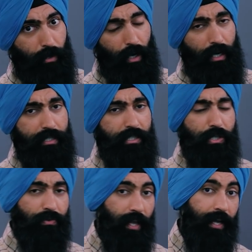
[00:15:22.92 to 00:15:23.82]
cost
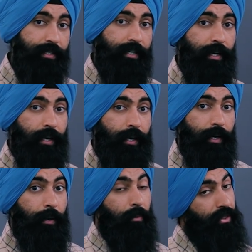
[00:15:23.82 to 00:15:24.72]
to that.
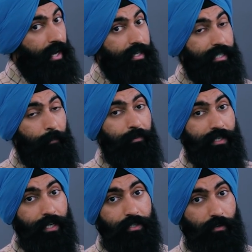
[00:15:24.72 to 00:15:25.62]
But that is a
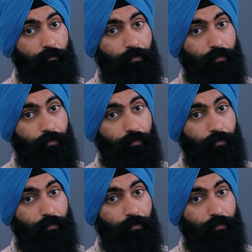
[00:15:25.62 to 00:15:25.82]
potential.